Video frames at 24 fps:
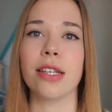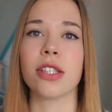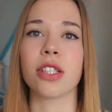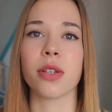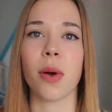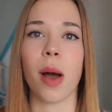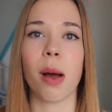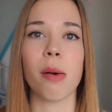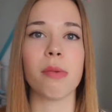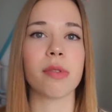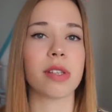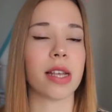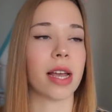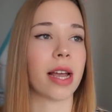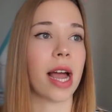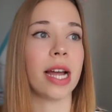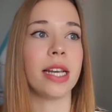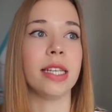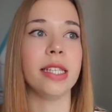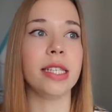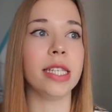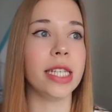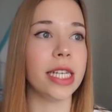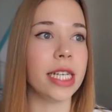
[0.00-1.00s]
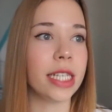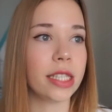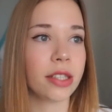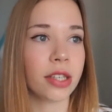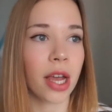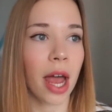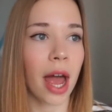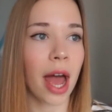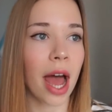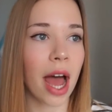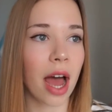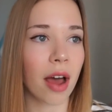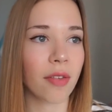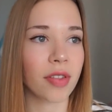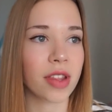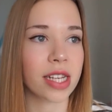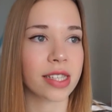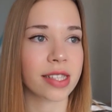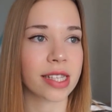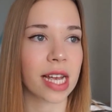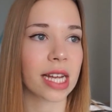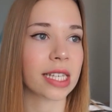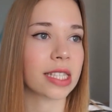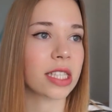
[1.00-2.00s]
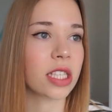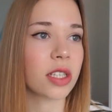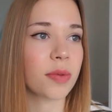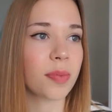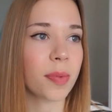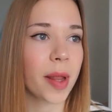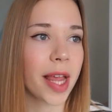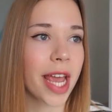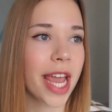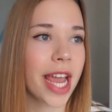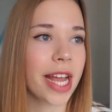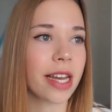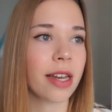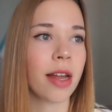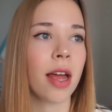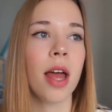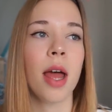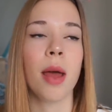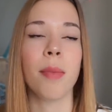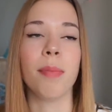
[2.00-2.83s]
So I was like, I need to have the Assassin's Blade